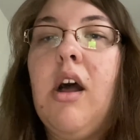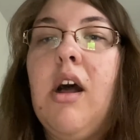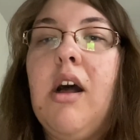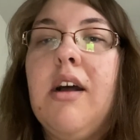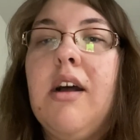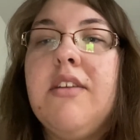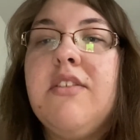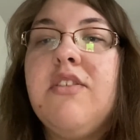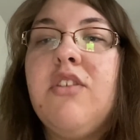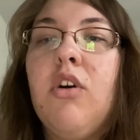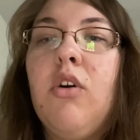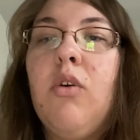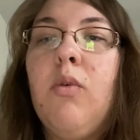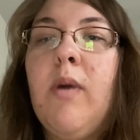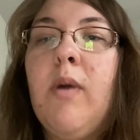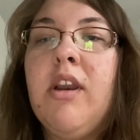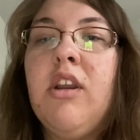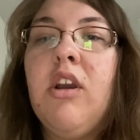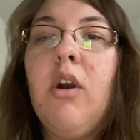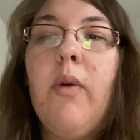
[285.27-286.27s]
So
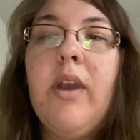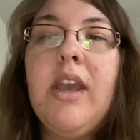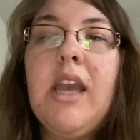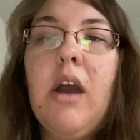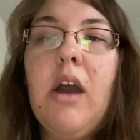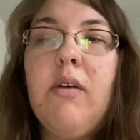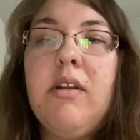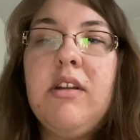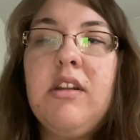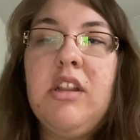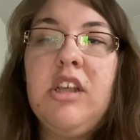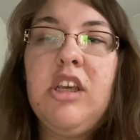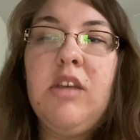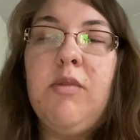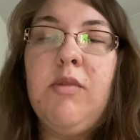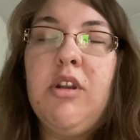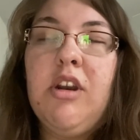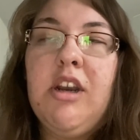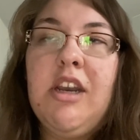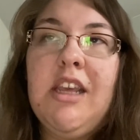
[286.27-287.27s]
when going out into the
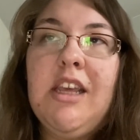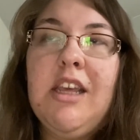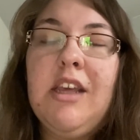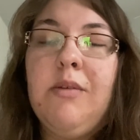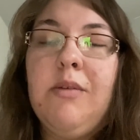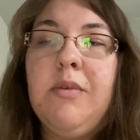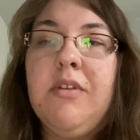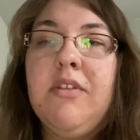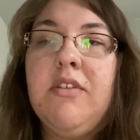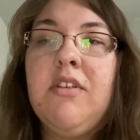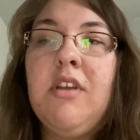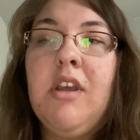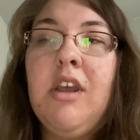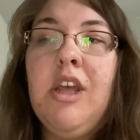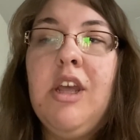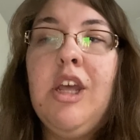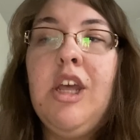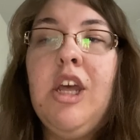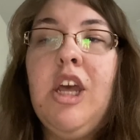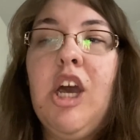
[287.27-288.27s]
community, it was
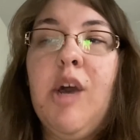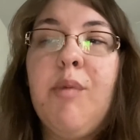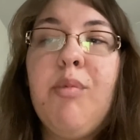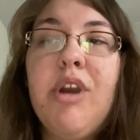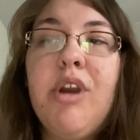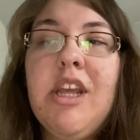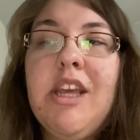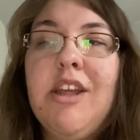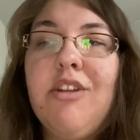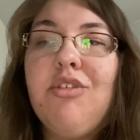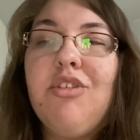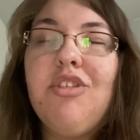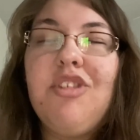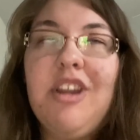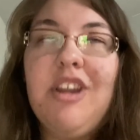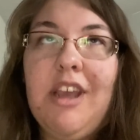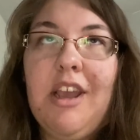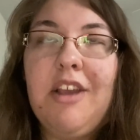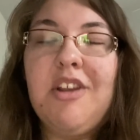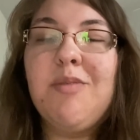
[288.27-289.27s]
a pretty
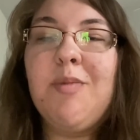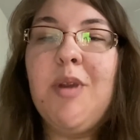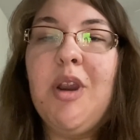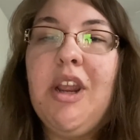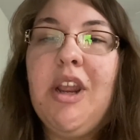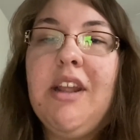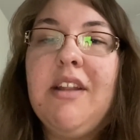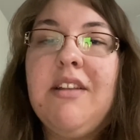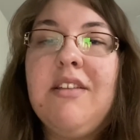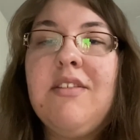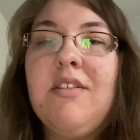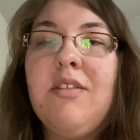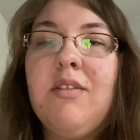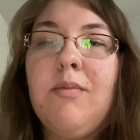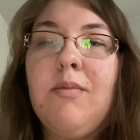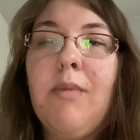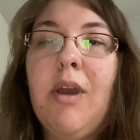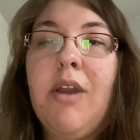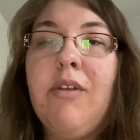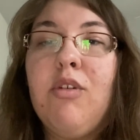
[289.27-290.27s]
interesting experience.
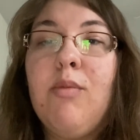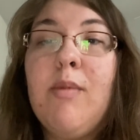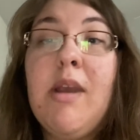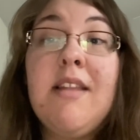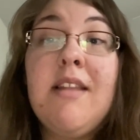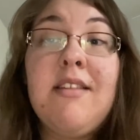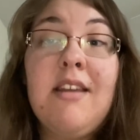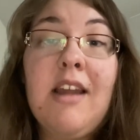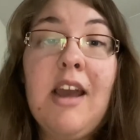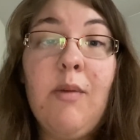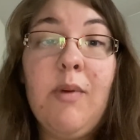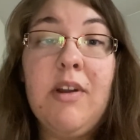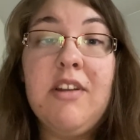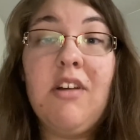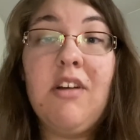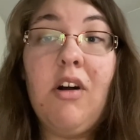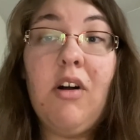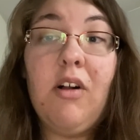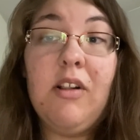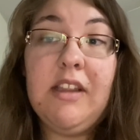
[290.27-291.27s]
My roommates and I went
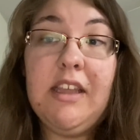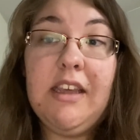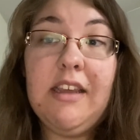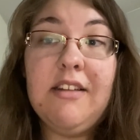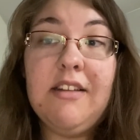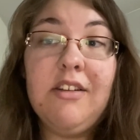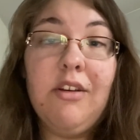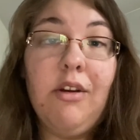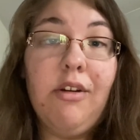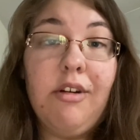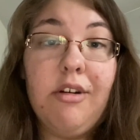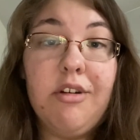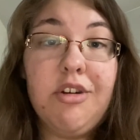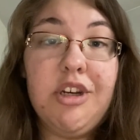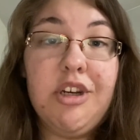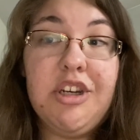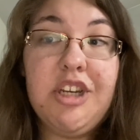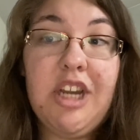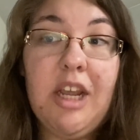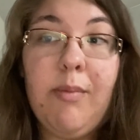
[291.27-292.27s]
to Aldi to go
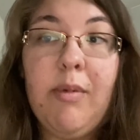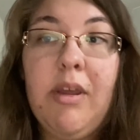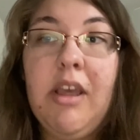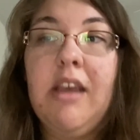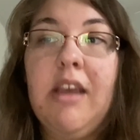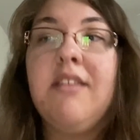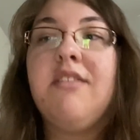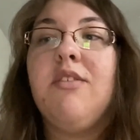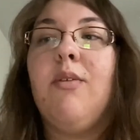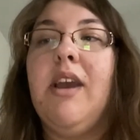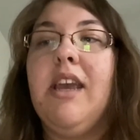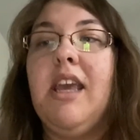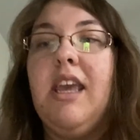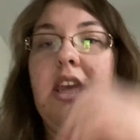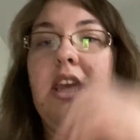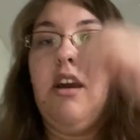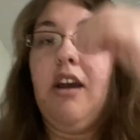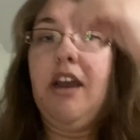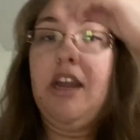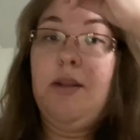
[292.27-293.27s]
grocery shopping so I could
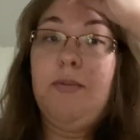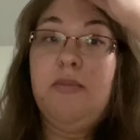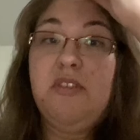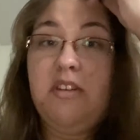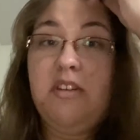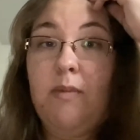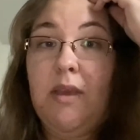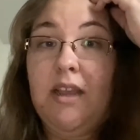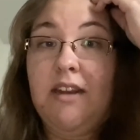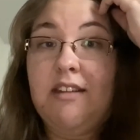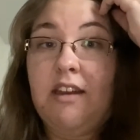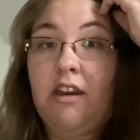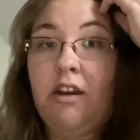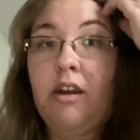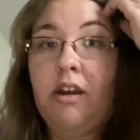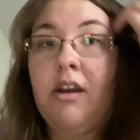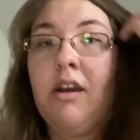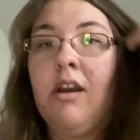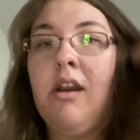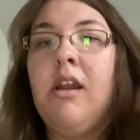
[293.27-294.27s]
get items to make
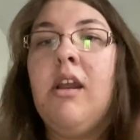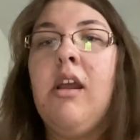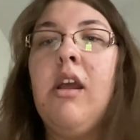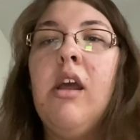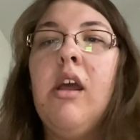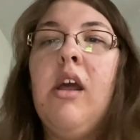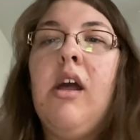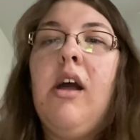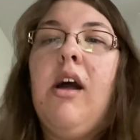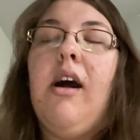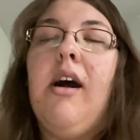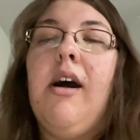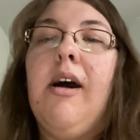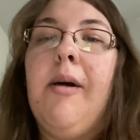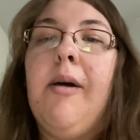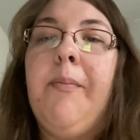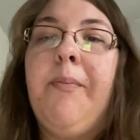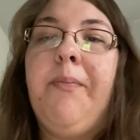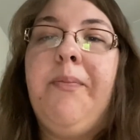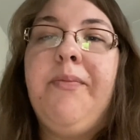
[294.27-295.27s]
dinner.
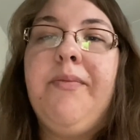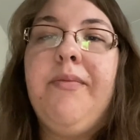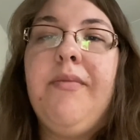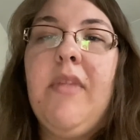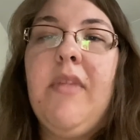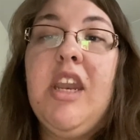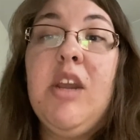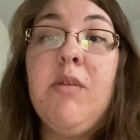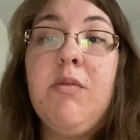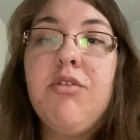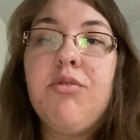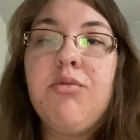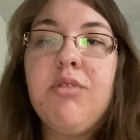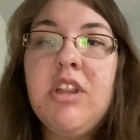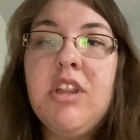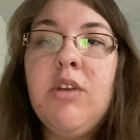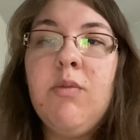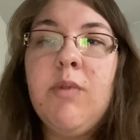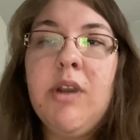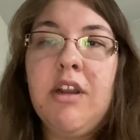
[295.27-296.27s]
And it was
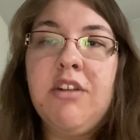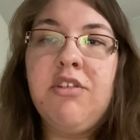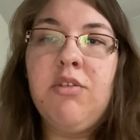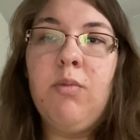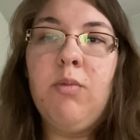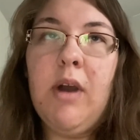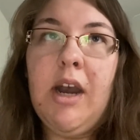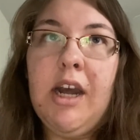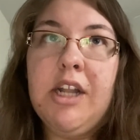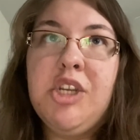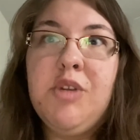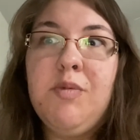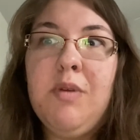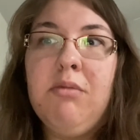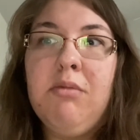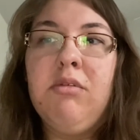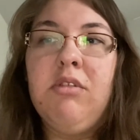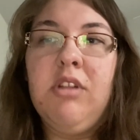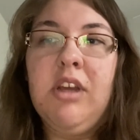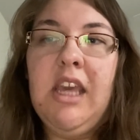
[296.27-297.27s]
really weird to watch
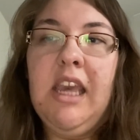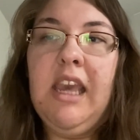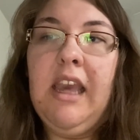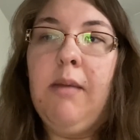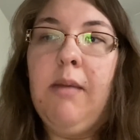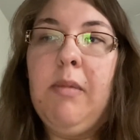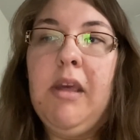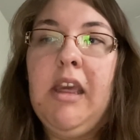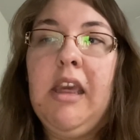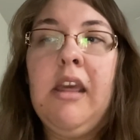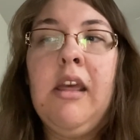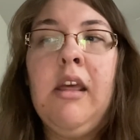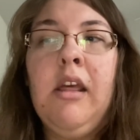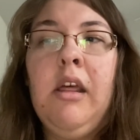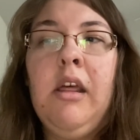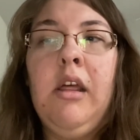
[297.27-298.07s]
people looking at me.